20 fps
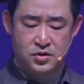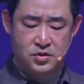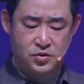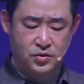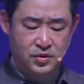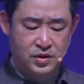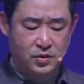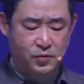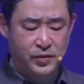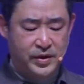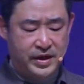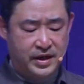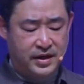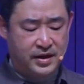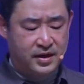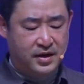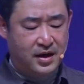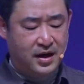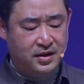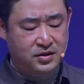through the reading
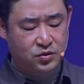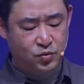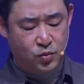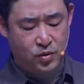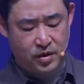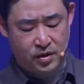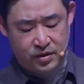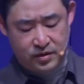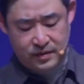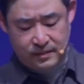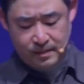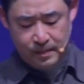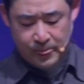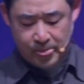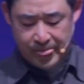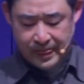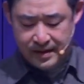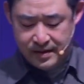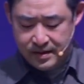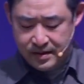of God's word.
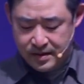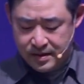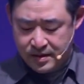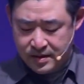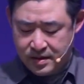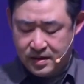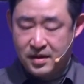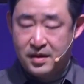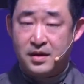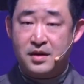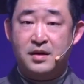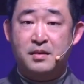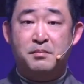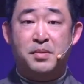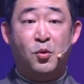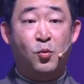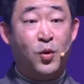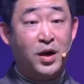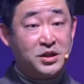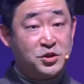
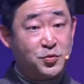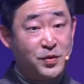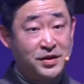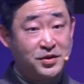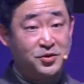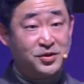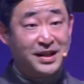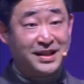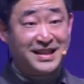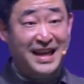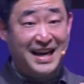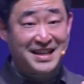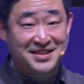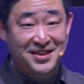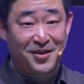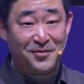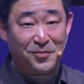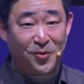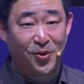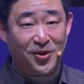But once we do that, that's
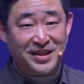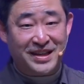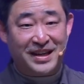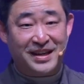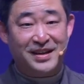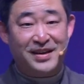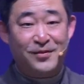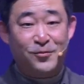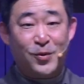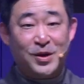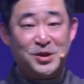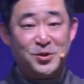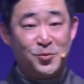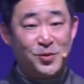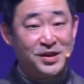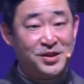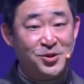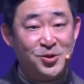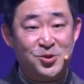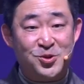our morning. What do
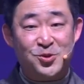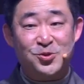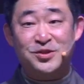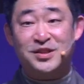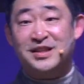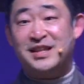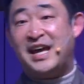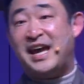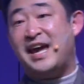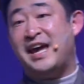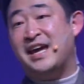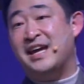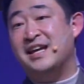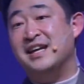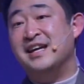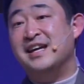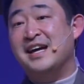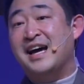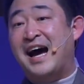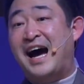we do through the day?
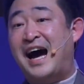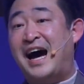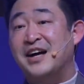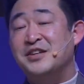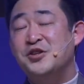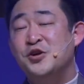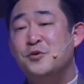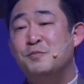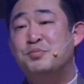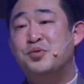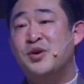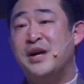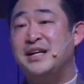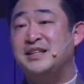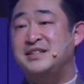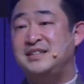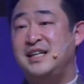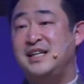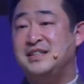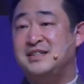How do you pray
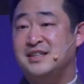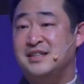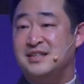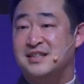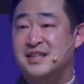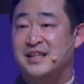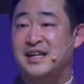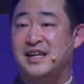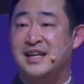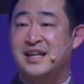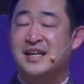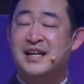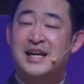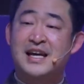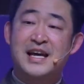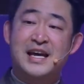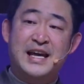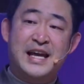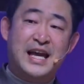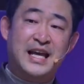ceaselessly?
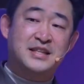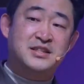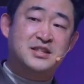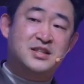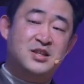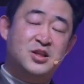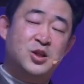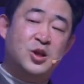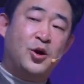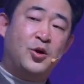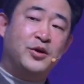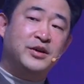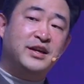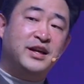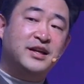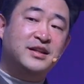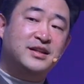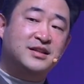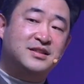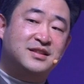It's
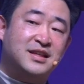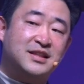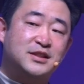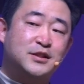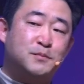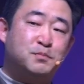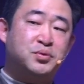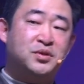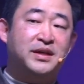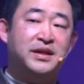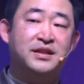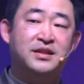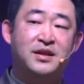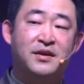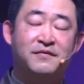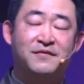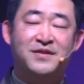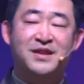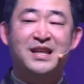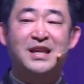learning the discipline
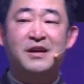of